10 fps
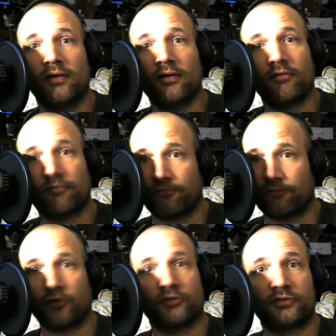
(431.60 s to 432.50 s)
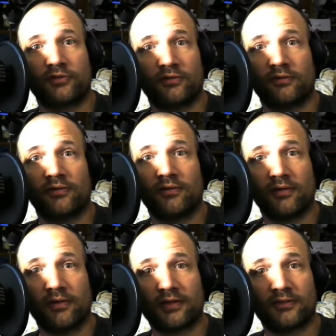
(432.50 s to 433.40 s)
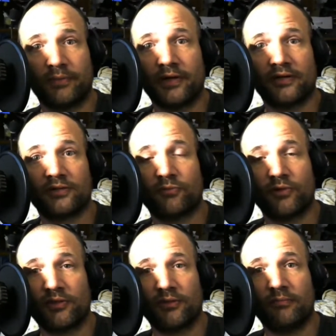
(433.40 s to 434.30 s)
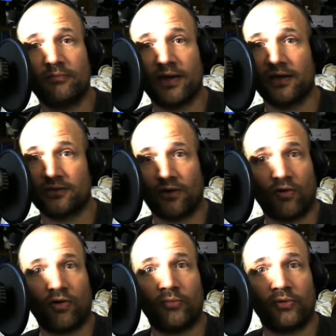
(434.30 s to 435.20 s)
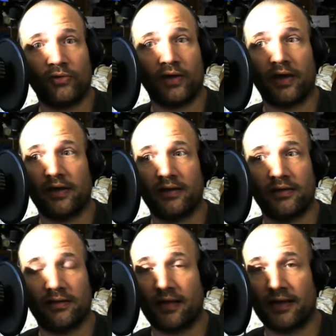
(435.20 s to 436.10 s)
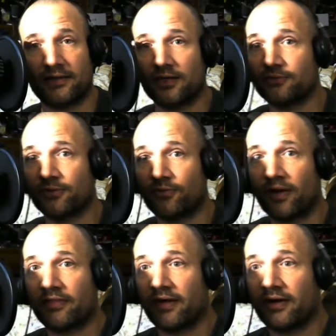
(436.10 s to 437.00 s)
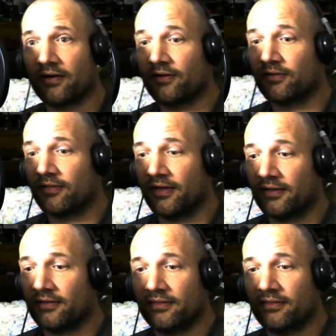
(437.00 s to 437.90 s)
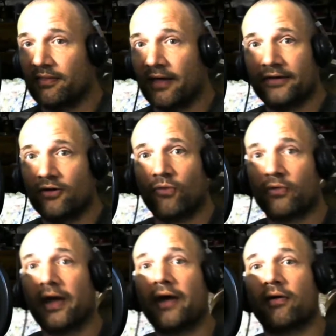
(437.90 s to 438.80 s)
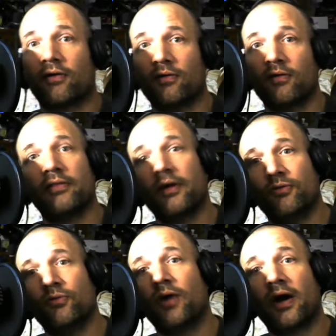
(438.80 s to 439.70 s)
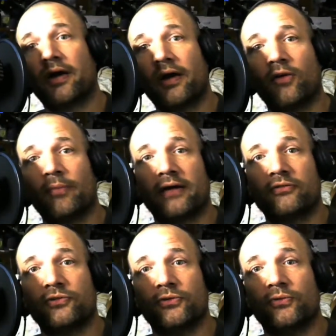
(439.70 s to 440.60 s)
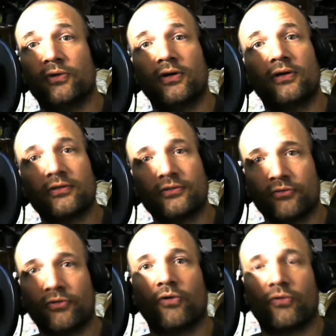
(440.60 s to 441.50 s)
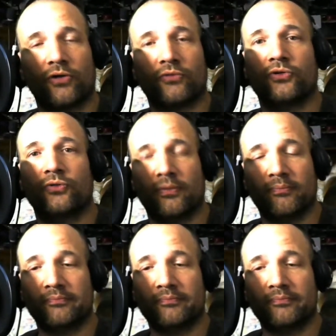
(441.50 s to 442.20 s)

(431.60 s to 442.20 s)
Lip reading: First experience with them is horrible, and that tells me right there that they don't care. They do not care about you, so don't go to them.